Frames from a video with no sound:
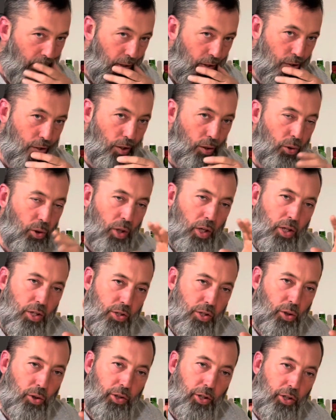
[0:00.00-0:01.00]
So
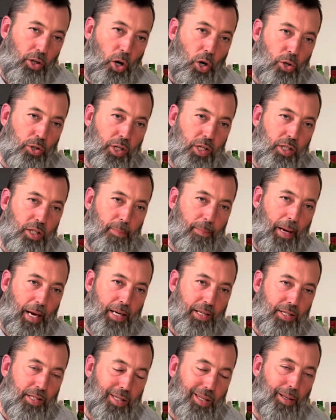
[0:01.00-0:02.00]
the nose is the
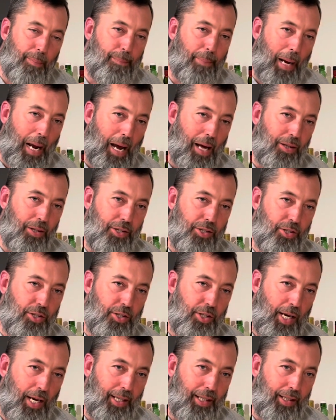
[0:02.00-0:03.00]
best, the palate's
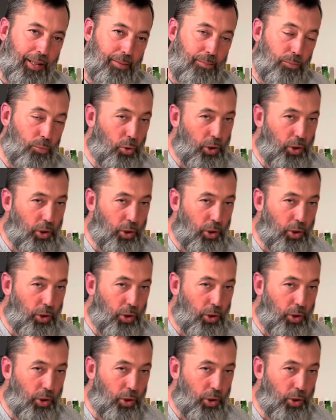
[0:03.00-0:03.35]
second,